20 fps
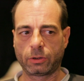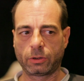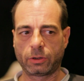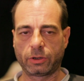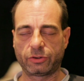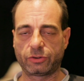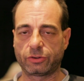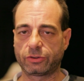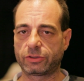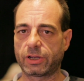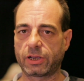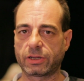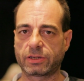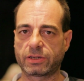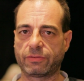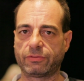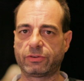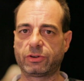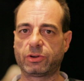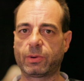It should take
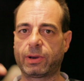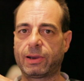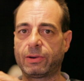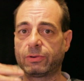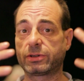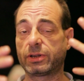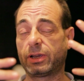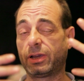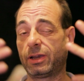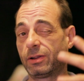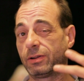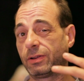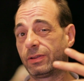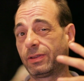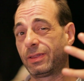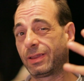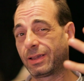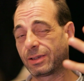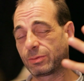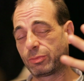72 hours to heal,
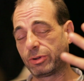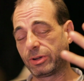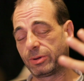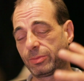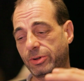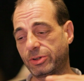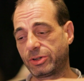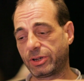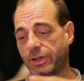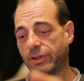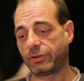and that's pretty much it.